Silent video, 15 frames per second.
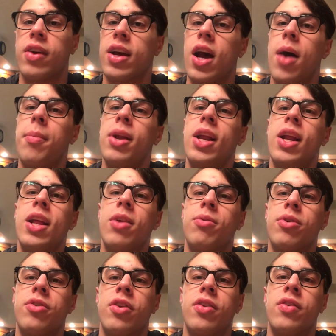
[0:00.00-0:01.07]
Accommodating
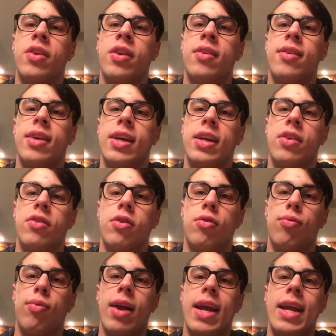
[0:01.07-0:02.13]
resistance is
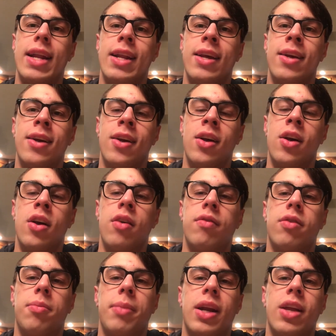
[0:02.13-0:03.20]
great
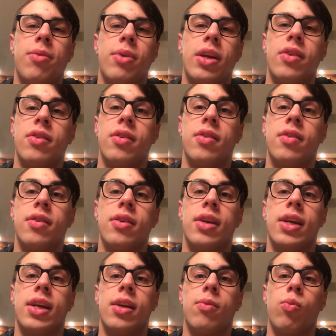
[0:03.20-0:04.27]
for many reasons,
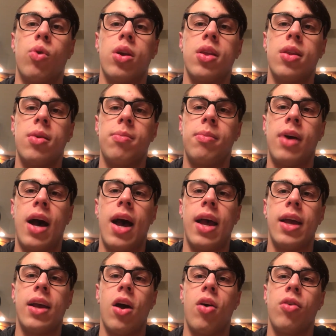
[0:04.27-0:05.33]
and one of them
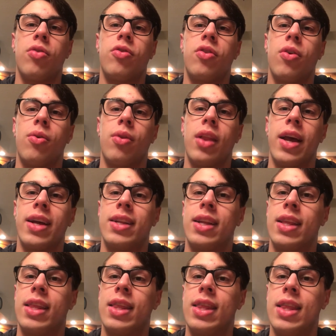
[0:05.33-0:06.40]
I also like
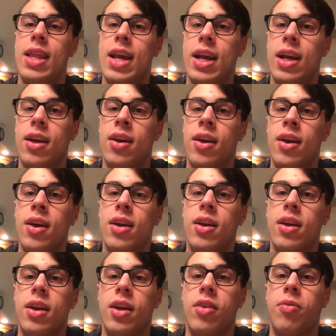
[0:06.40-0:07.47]
to think
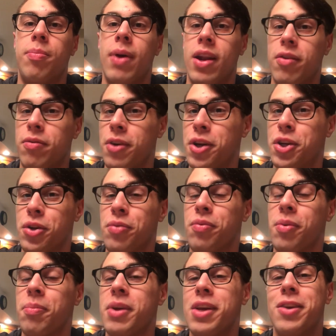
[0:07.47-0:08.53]
is beneficial
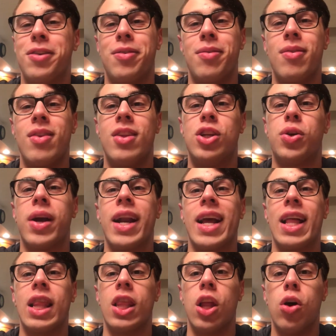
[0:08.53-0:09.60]
for me
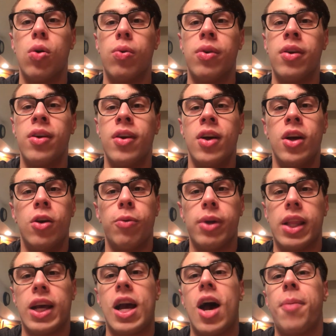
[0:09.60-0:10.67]
training alone
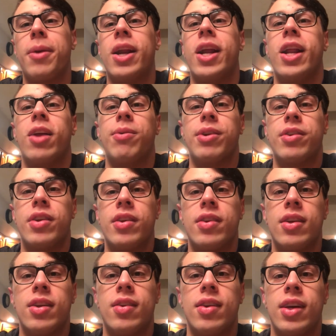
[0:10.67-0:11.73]
with accommodating
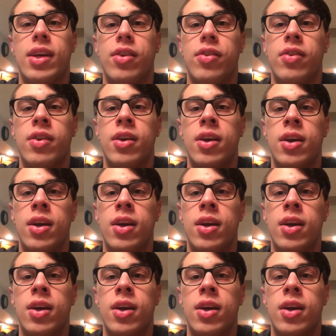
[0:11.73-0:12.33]
resistance is